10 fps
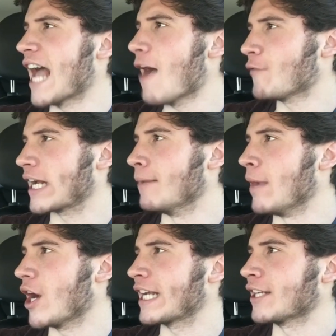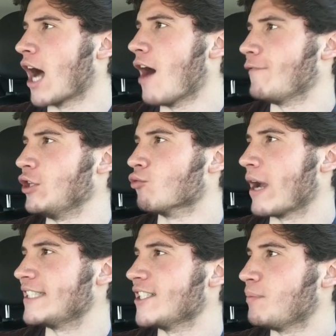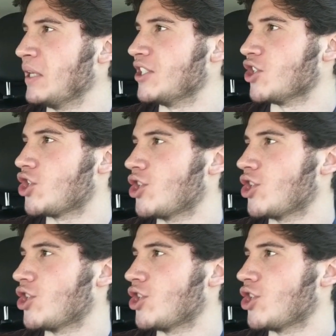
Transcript: It's African-American coffee, you racist piece